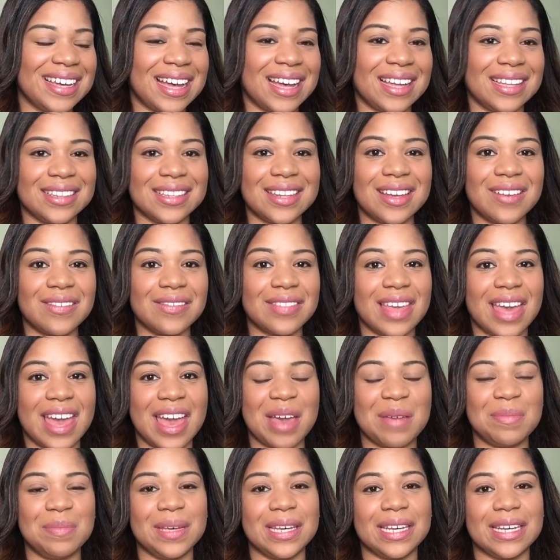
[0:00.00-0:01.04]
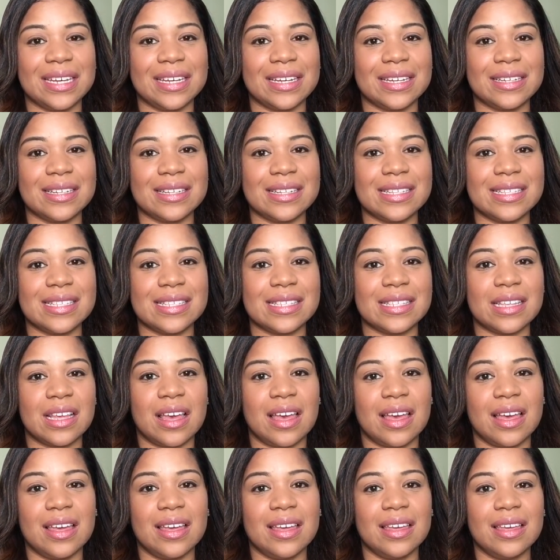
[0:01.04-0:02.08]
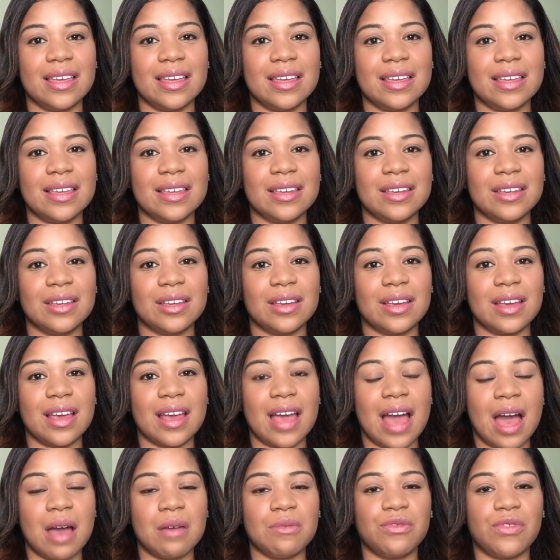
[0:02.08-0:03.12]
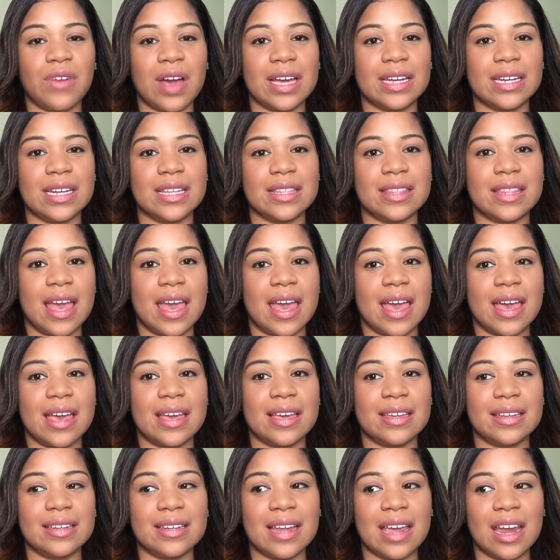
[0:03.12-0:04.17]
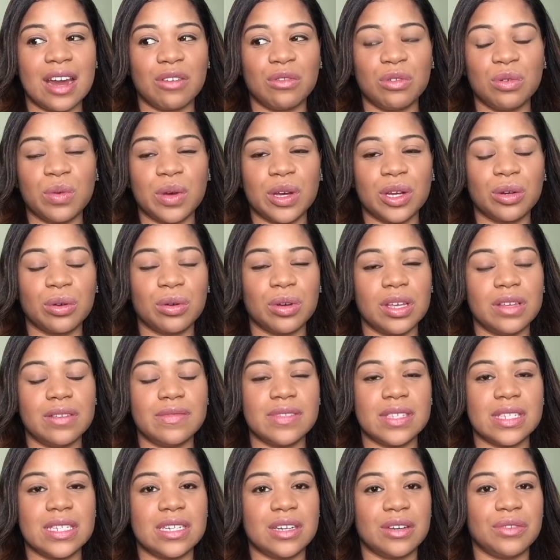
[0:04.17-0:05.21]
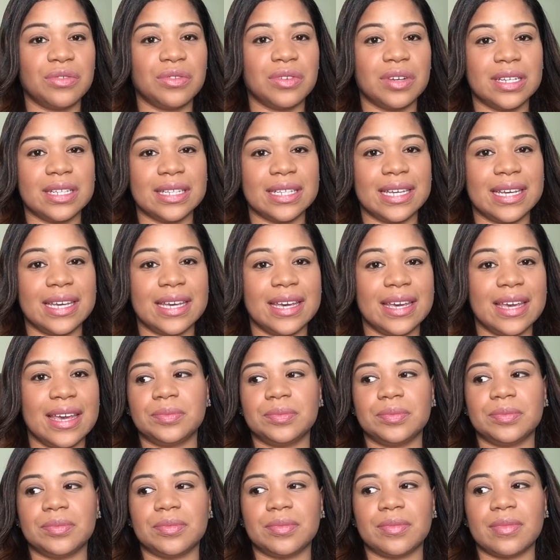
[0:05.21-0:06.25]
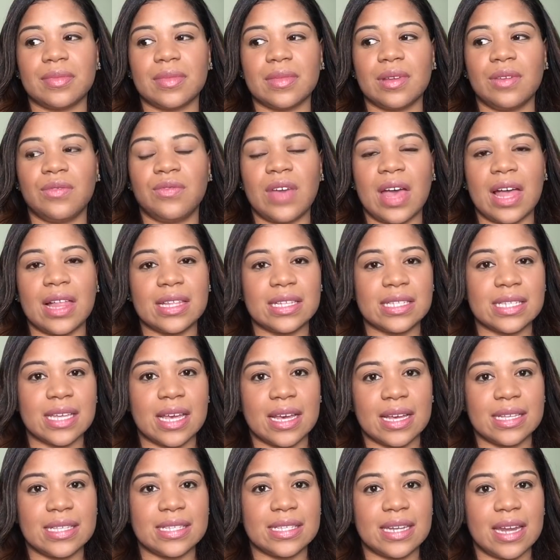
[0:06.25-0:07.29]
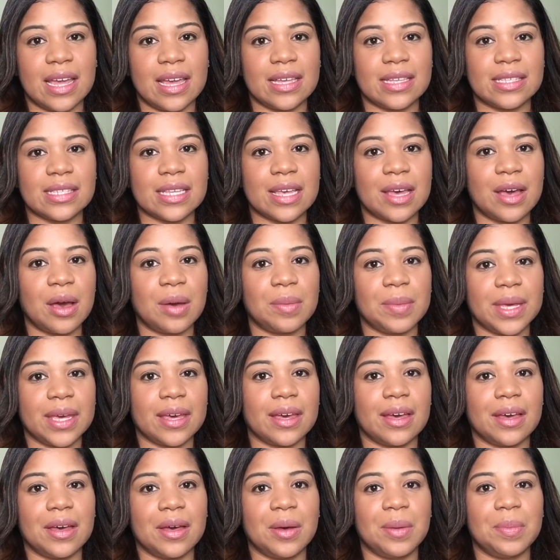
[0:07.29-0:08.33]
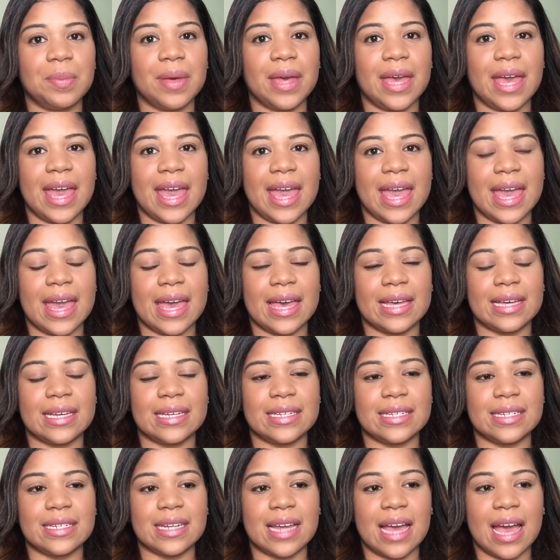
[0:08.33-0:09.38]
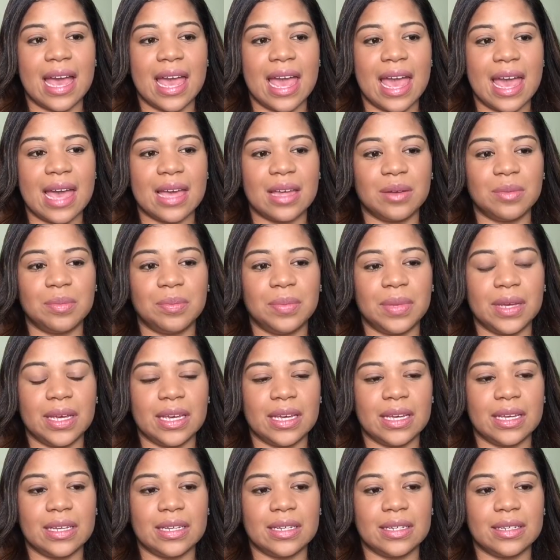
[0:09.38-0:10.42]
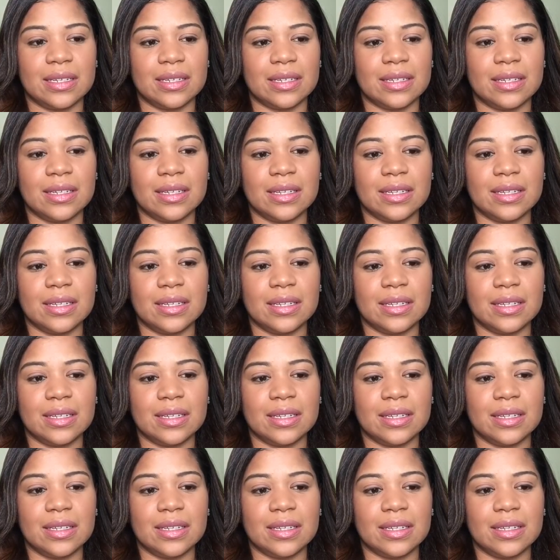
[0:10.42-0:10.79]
love that because I'm finding that everyone grieves differently. Valentine's Day is coming up, and I had been